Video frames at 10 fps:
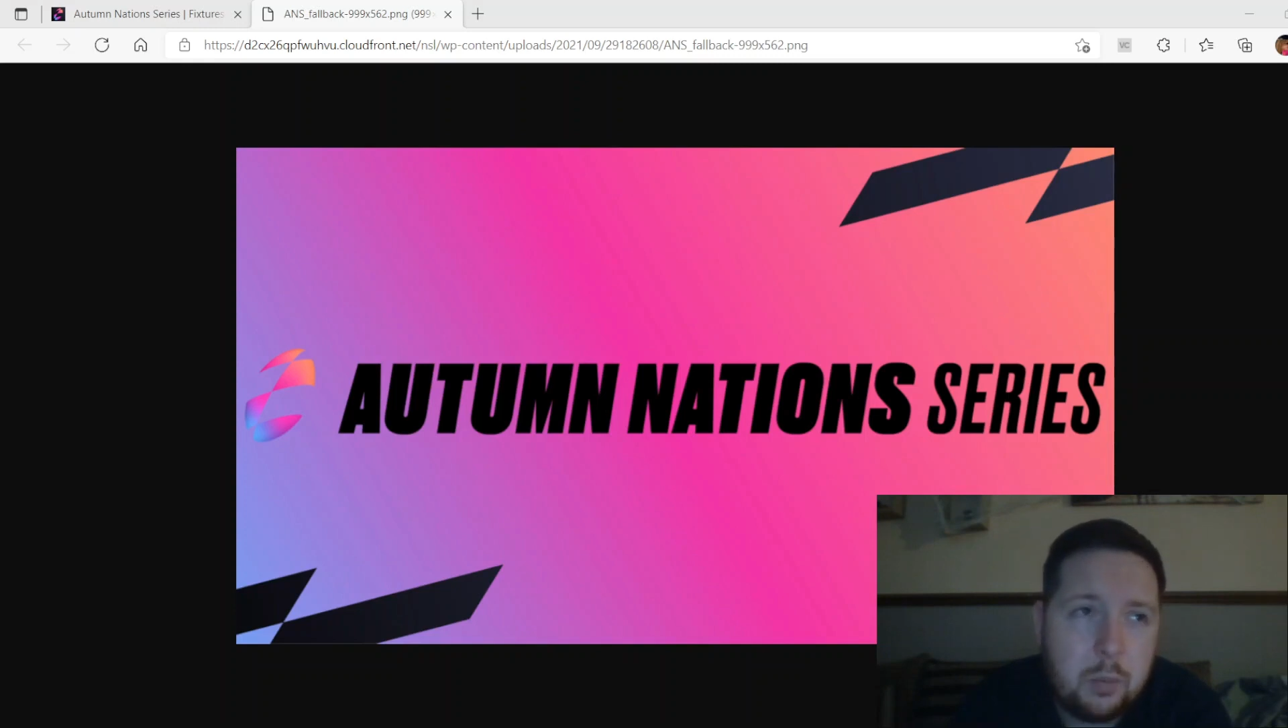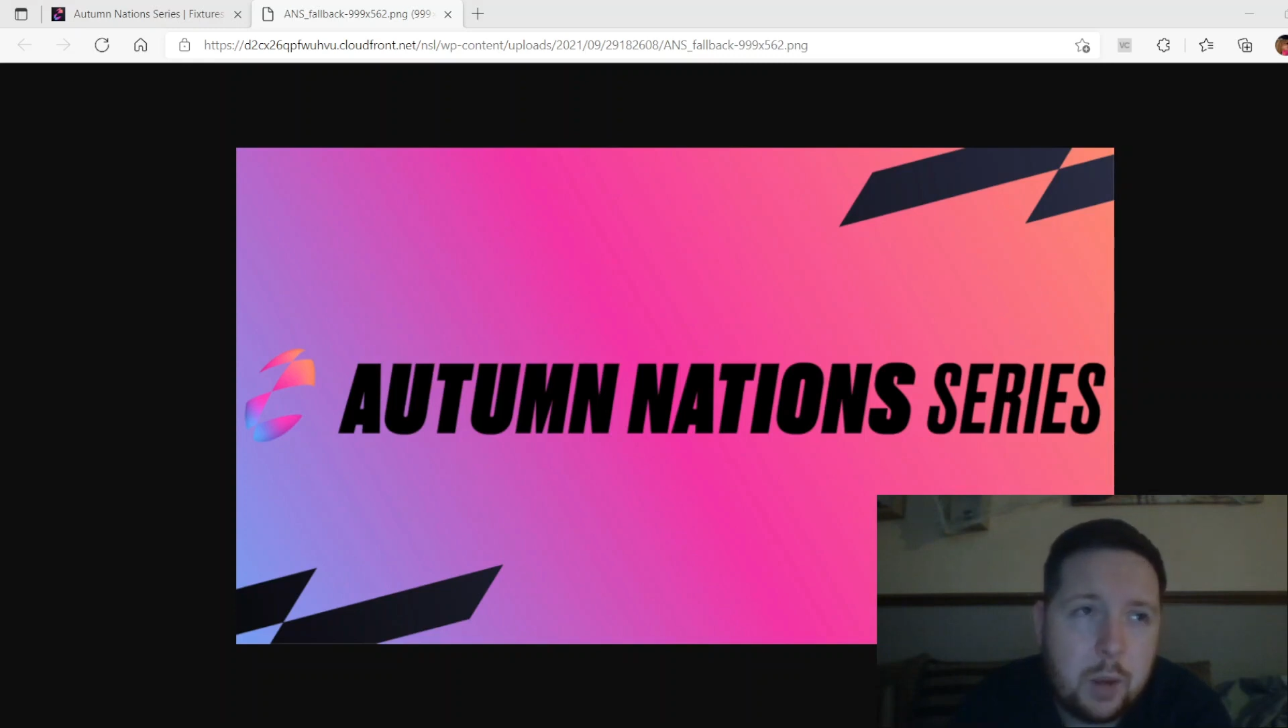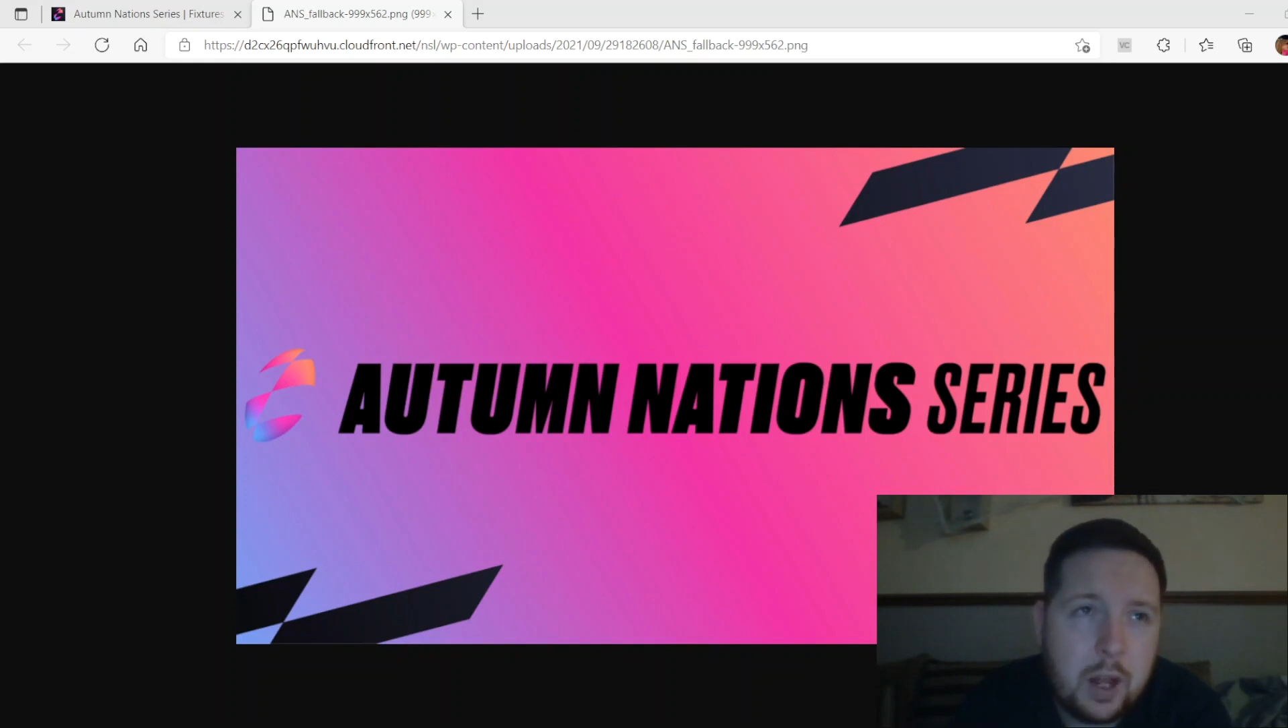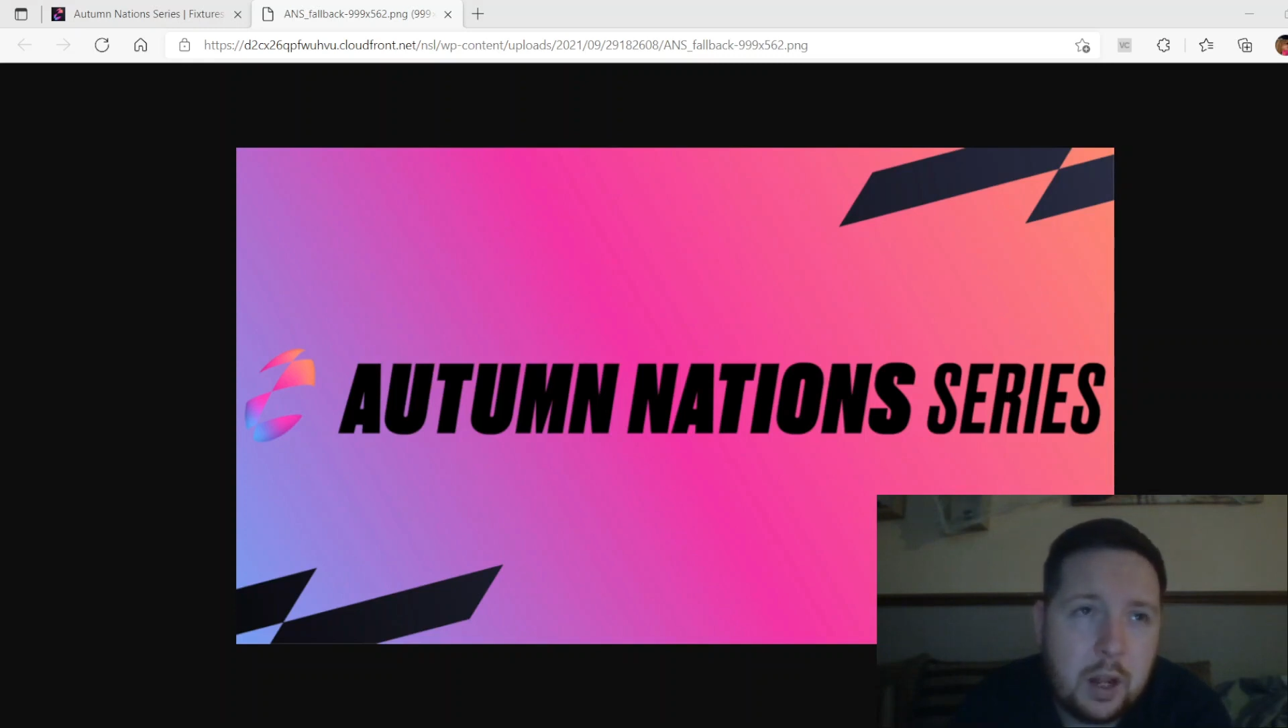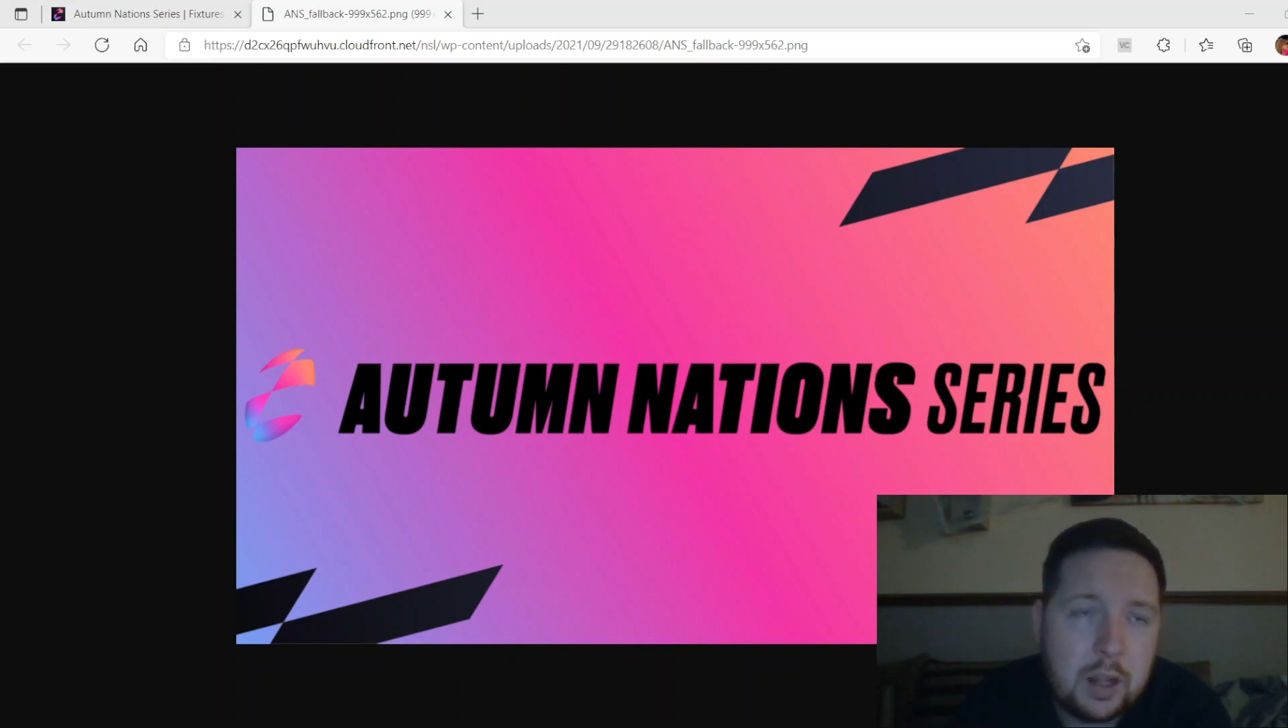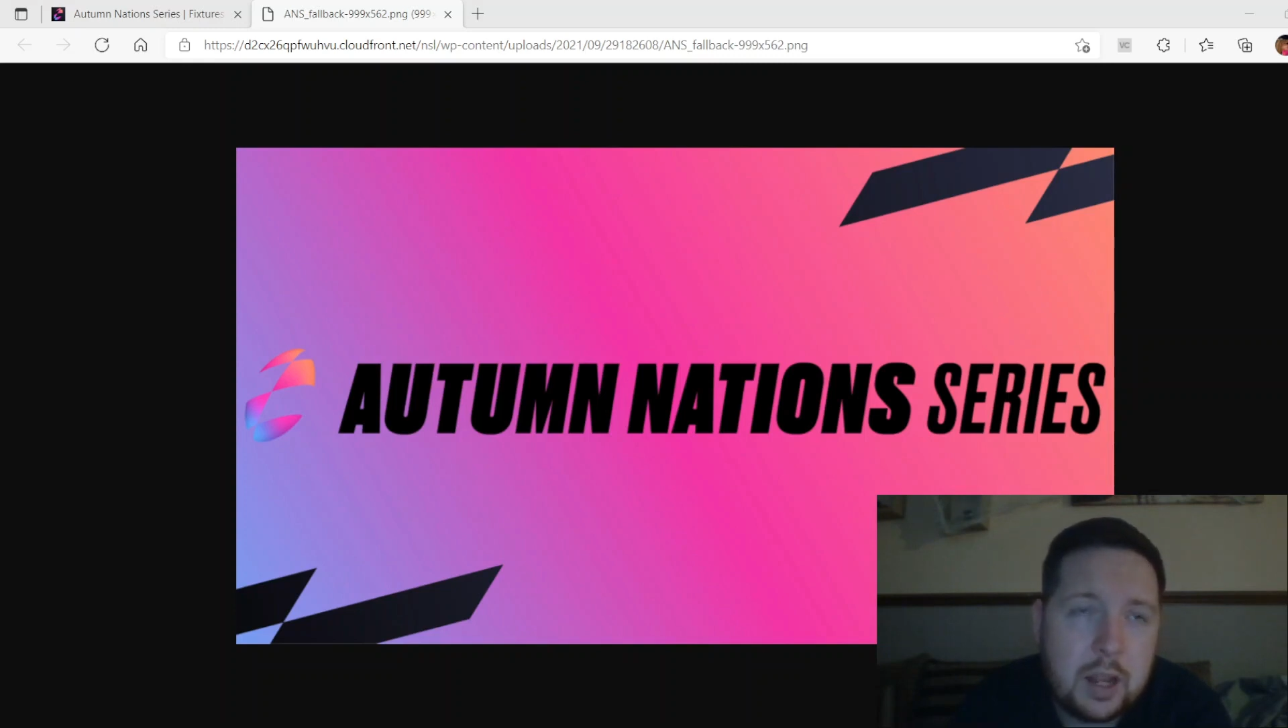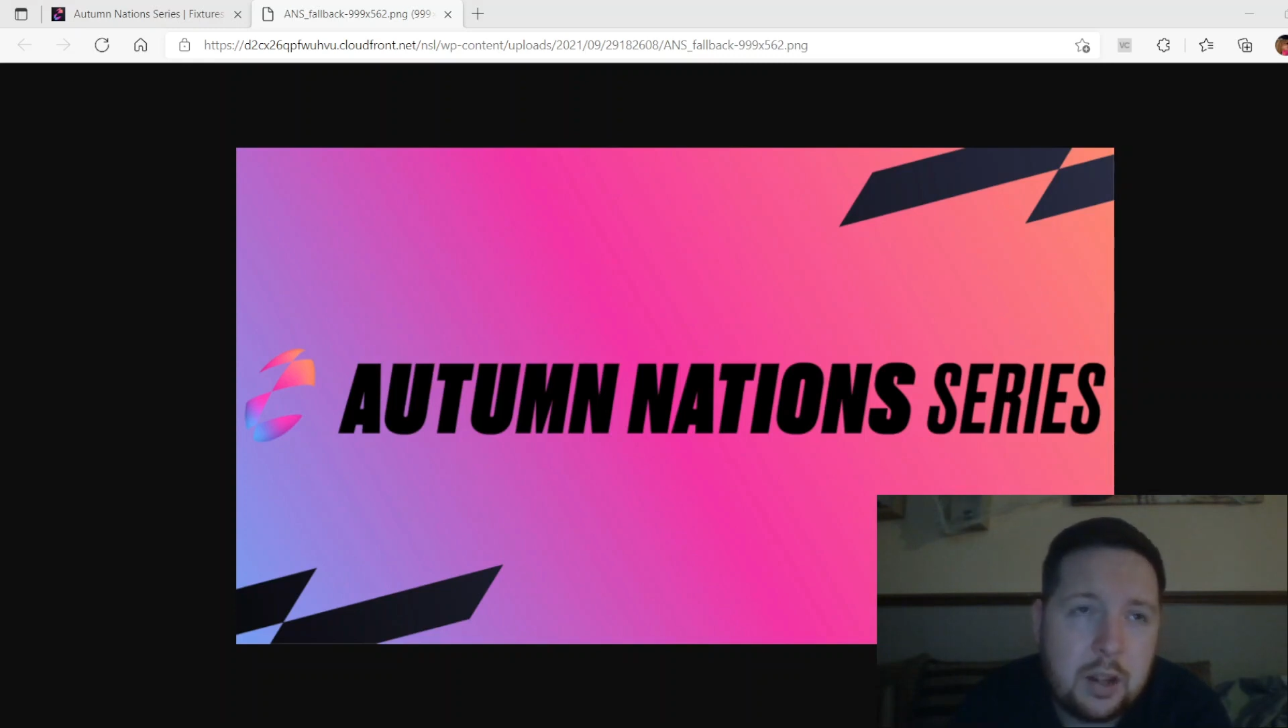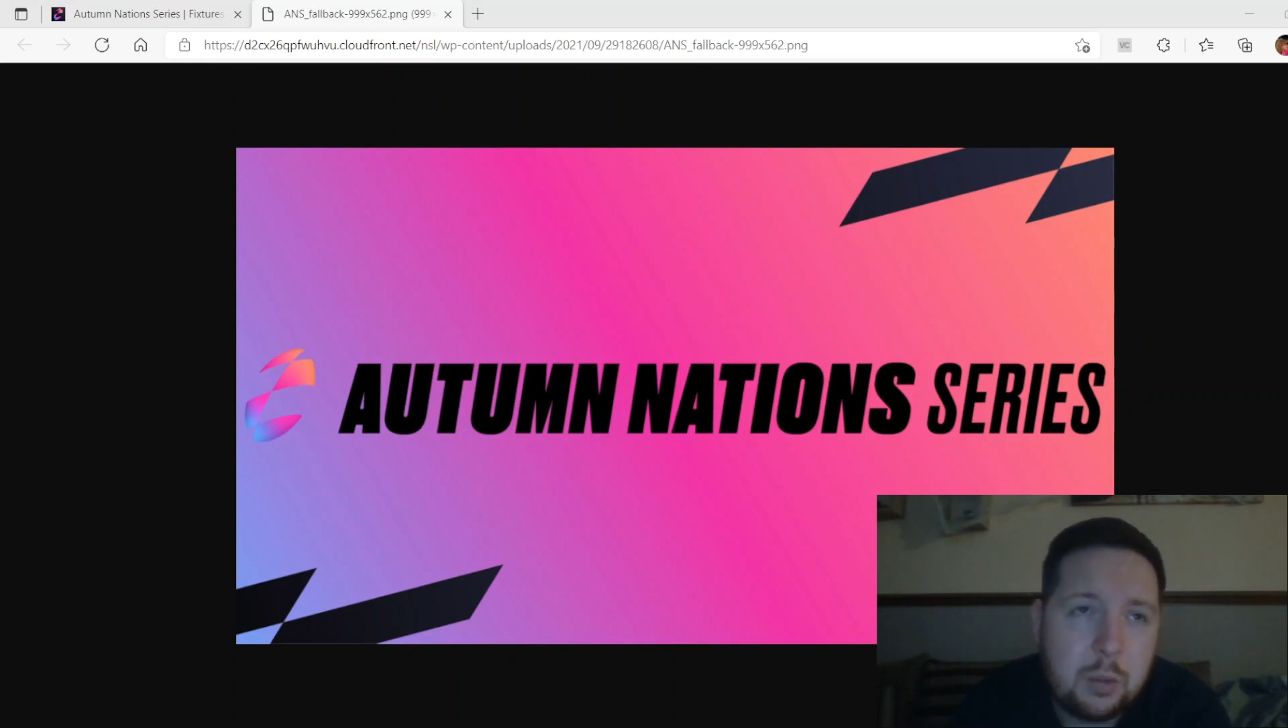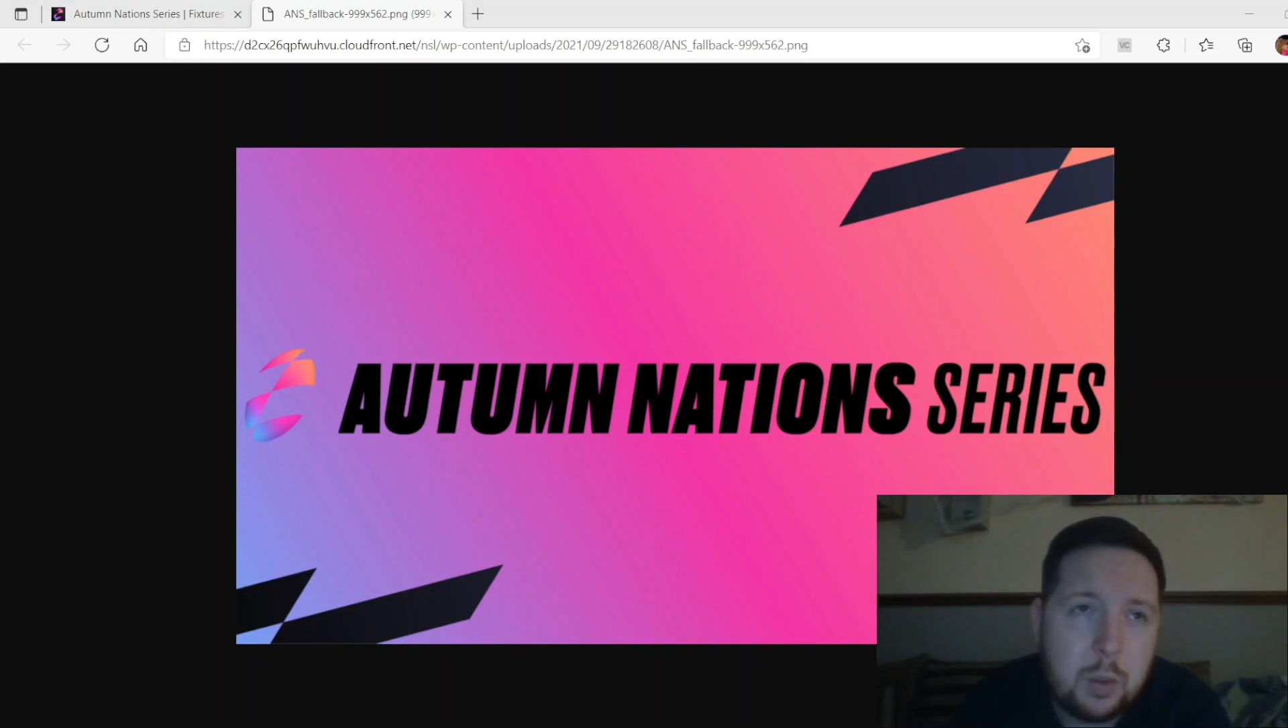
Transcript: well against